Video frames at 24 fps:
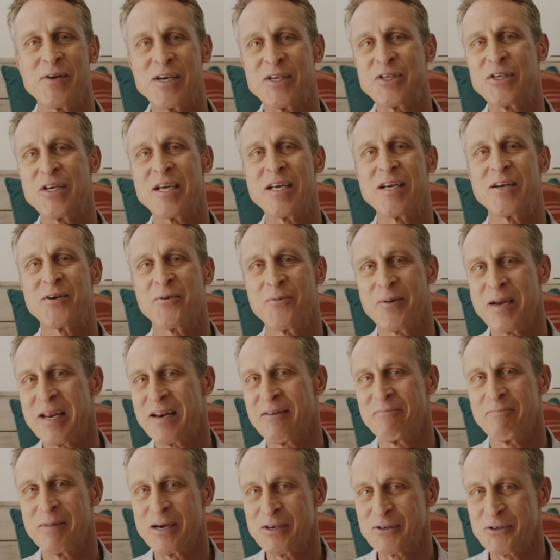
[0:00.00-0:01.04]
Reishi, queen
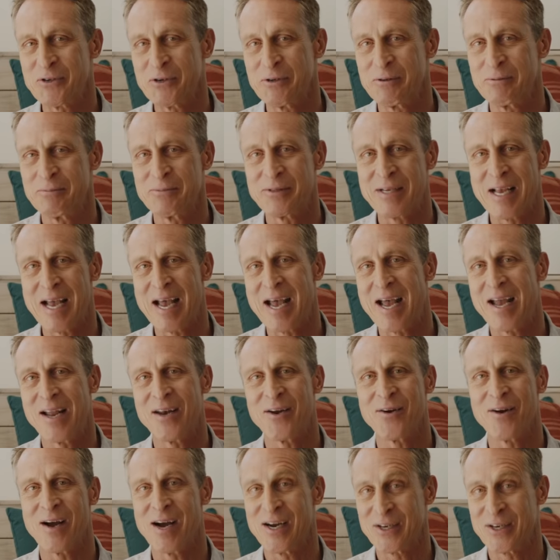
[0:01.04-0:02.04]
of mushrooms, and your